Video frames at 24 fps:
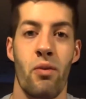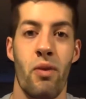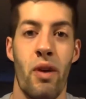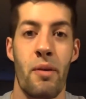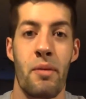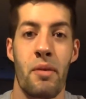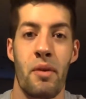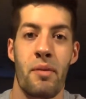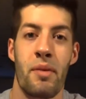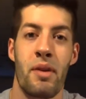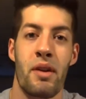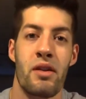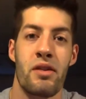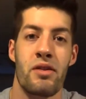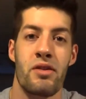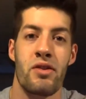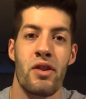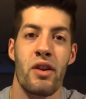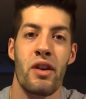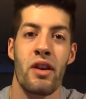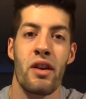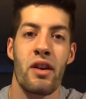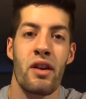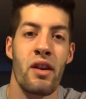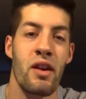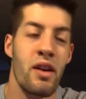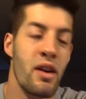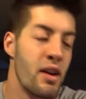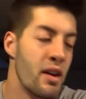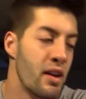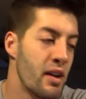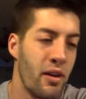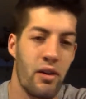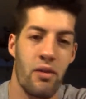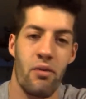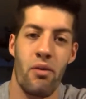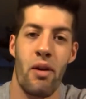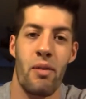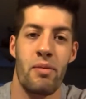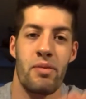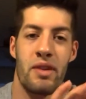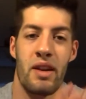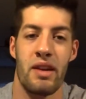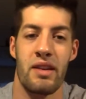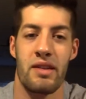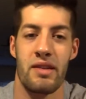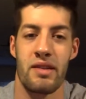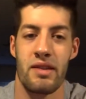web administrator. All the
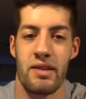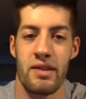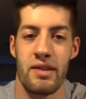websites and